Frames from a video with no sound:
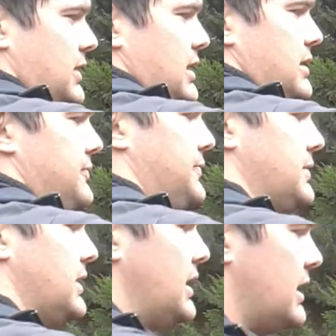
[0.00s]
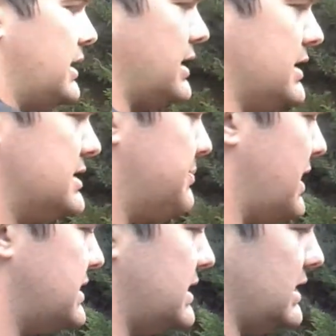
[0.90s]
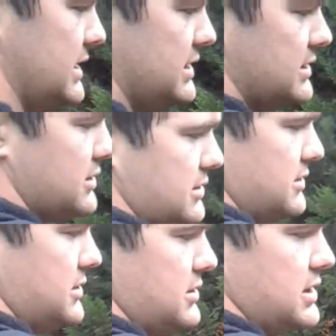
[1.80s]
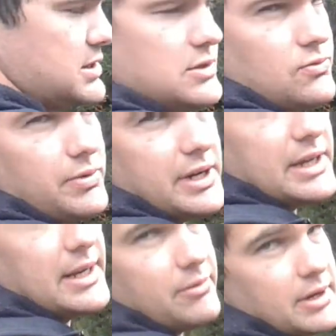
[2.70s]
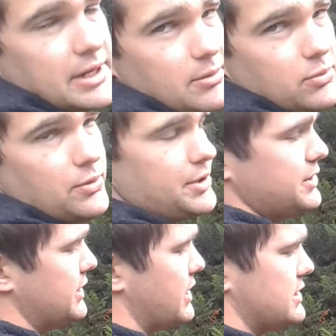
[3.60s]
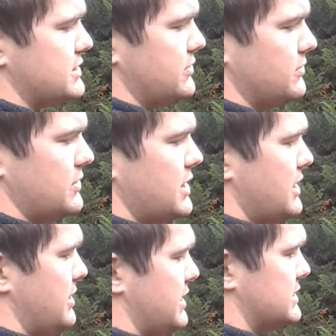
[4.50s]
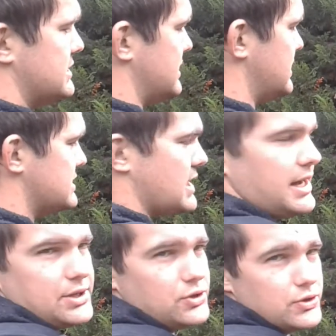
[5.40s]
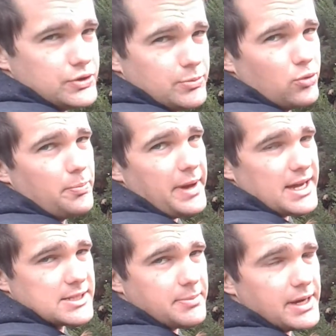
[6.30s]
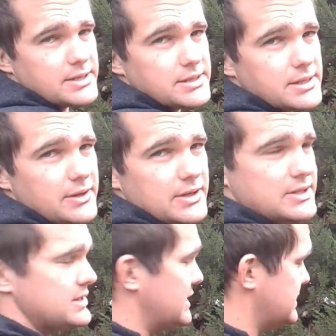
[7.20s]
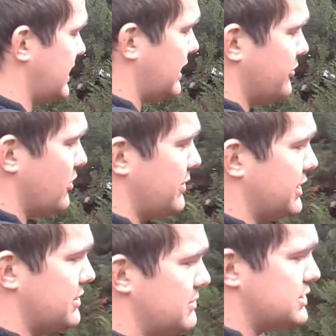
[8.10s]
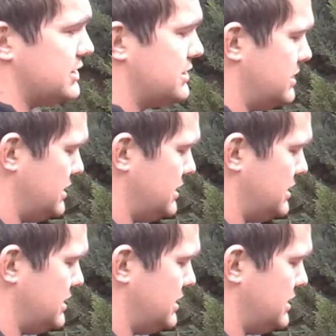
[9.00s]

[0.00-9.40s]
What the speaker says: Okay. Now this space here, this is really, really important. Okay, so this is our usable backspace, and this is exactly what we're going to measure.